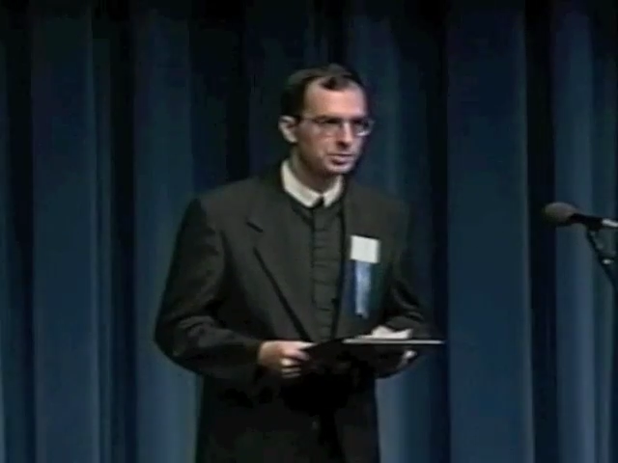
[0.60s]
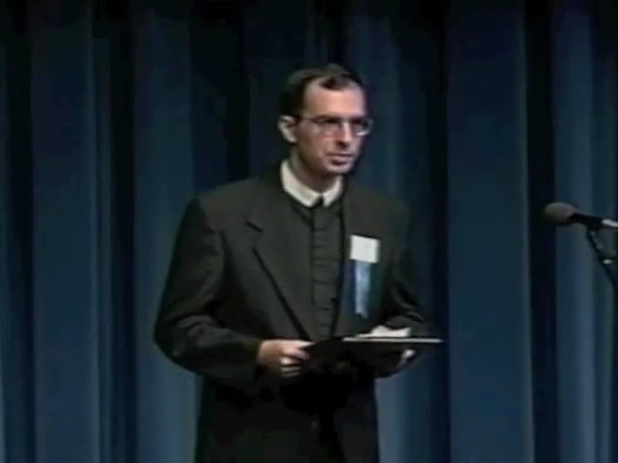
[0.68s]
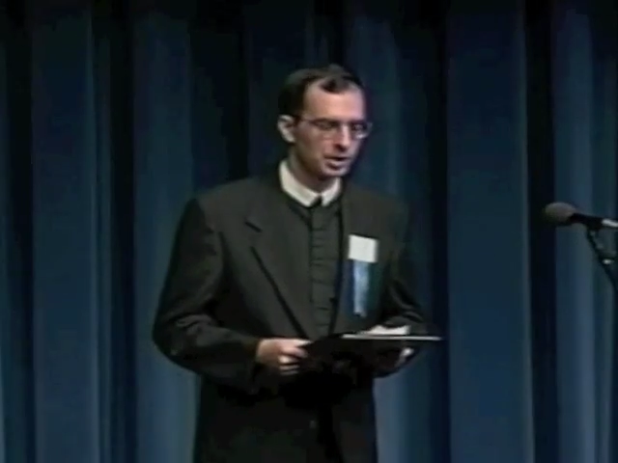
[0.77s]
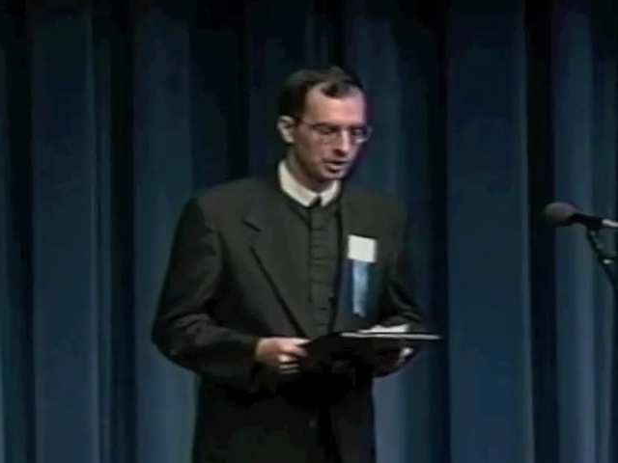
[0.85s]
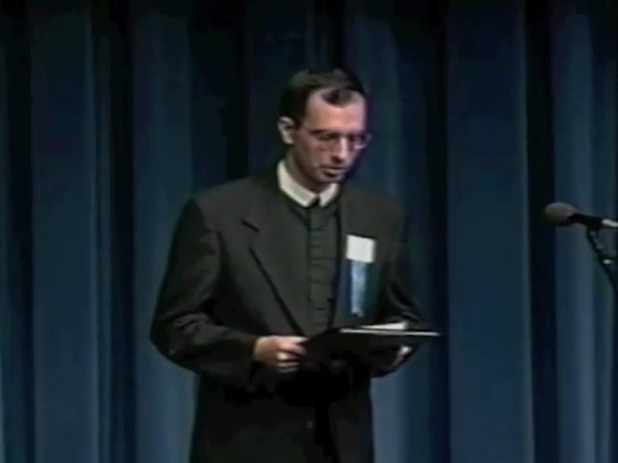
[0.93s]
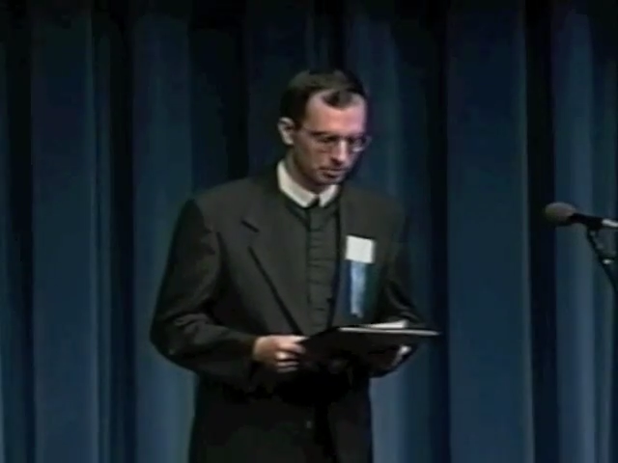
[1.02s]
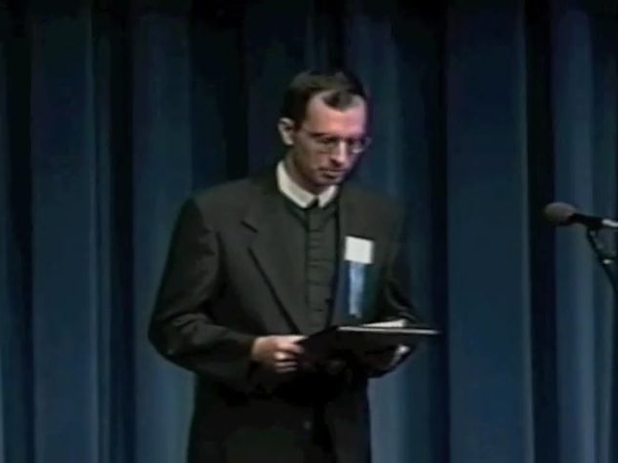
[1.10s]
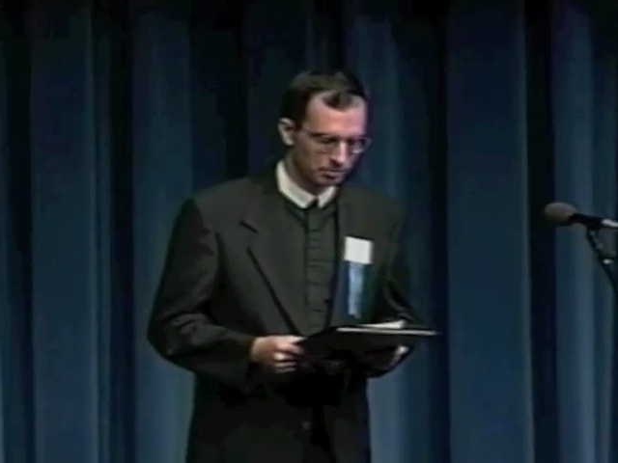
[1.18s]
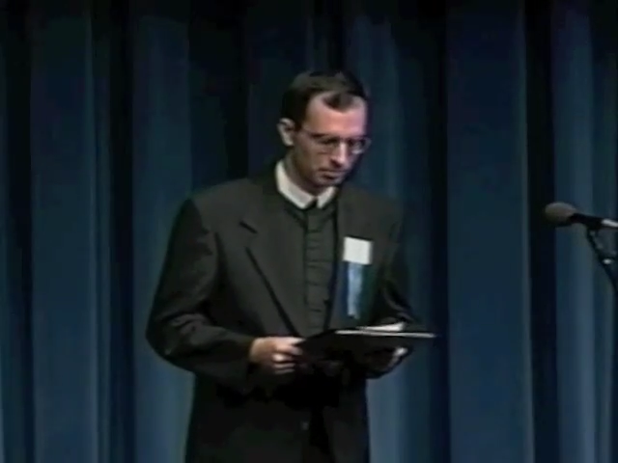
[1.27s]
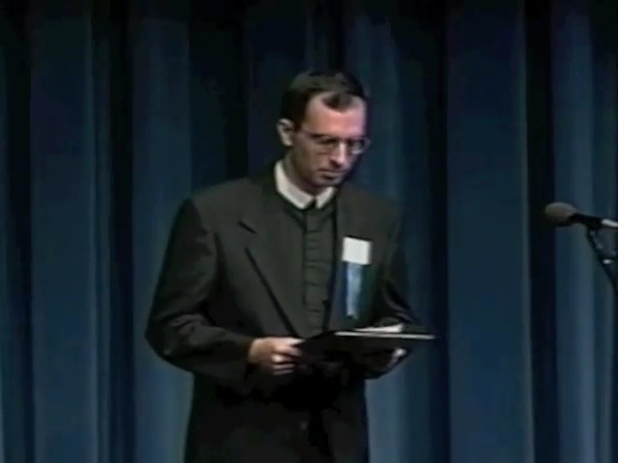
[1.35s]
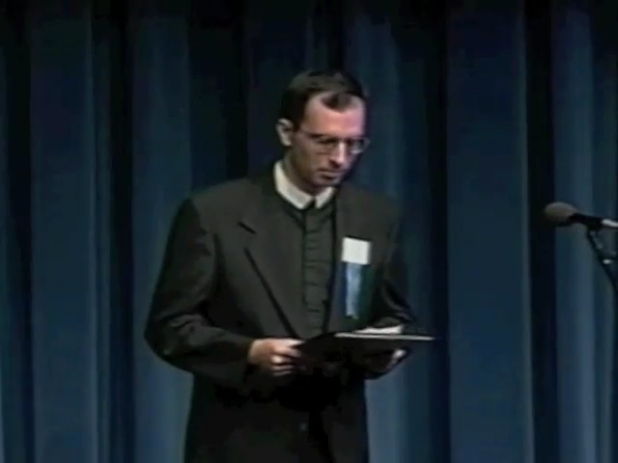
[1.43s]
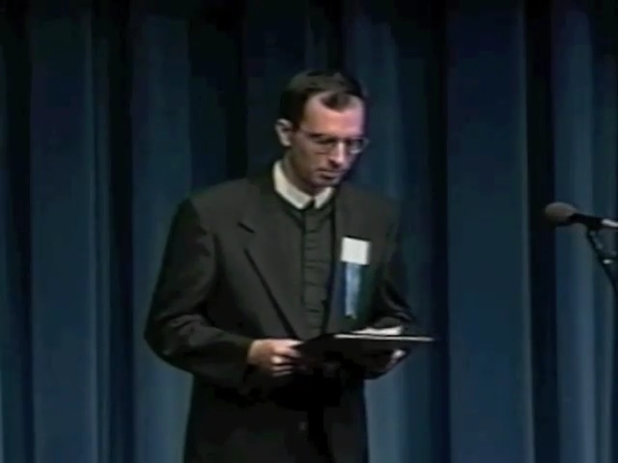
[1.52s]
speaker
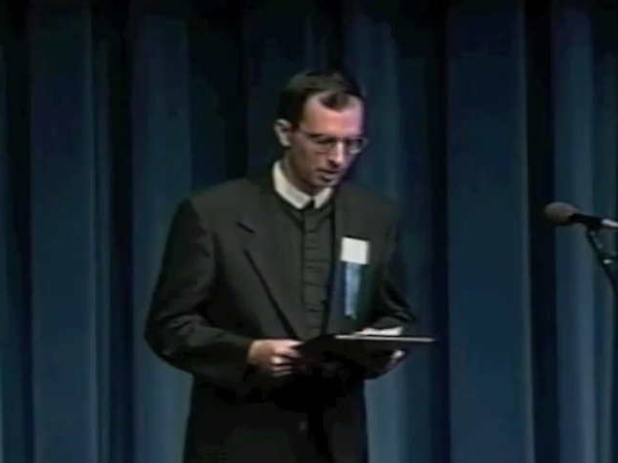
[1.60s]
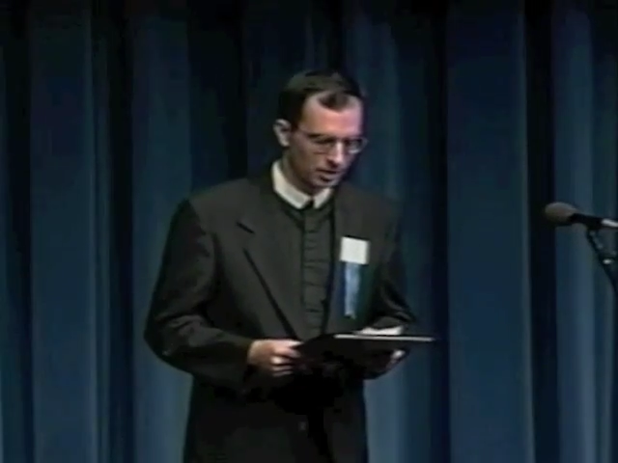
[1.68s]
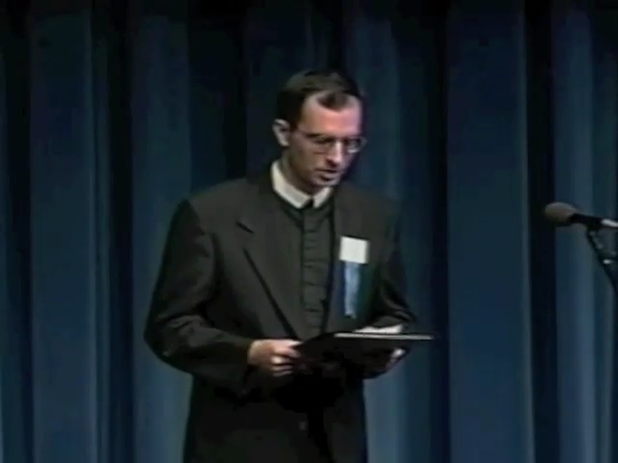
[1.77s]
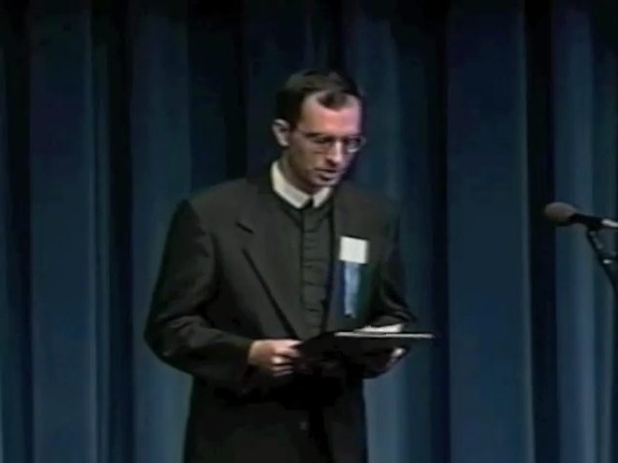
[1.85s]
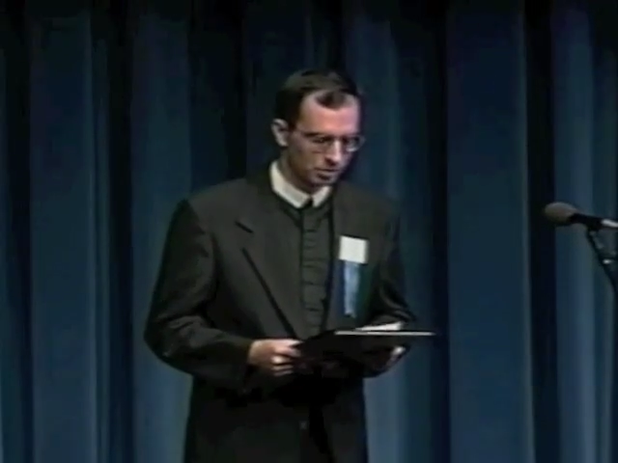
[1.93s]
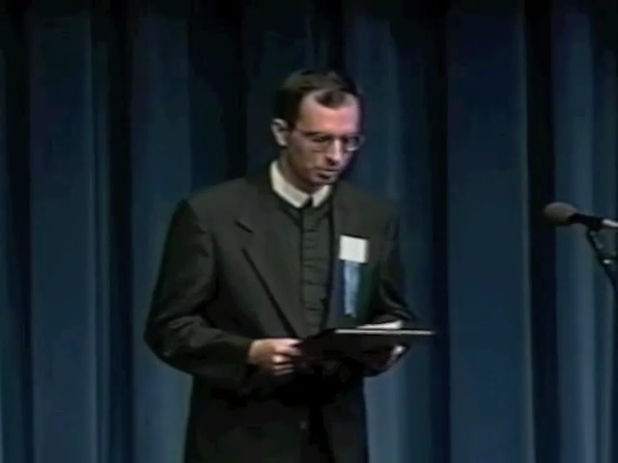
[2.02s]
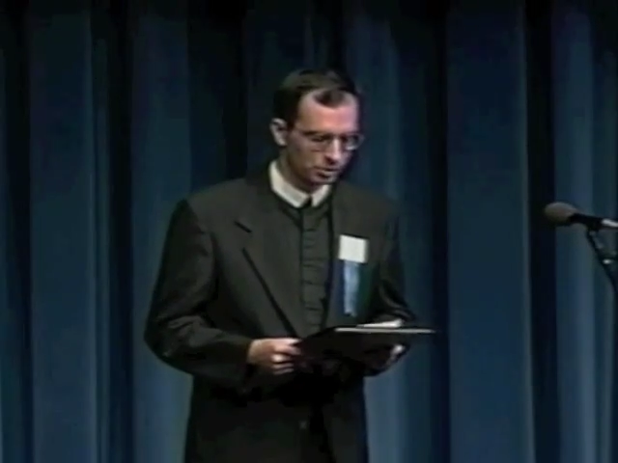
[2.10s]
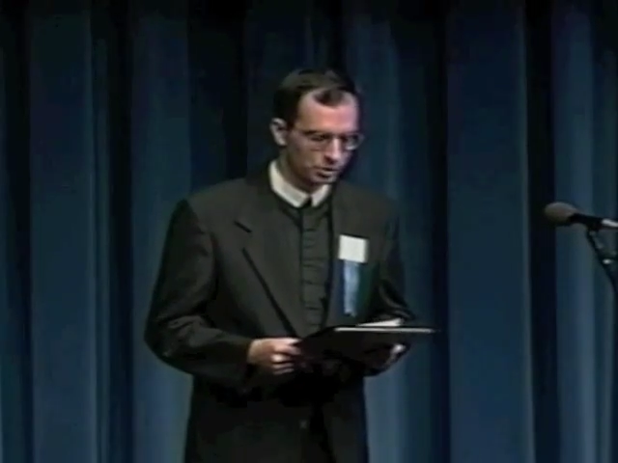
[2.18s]
is number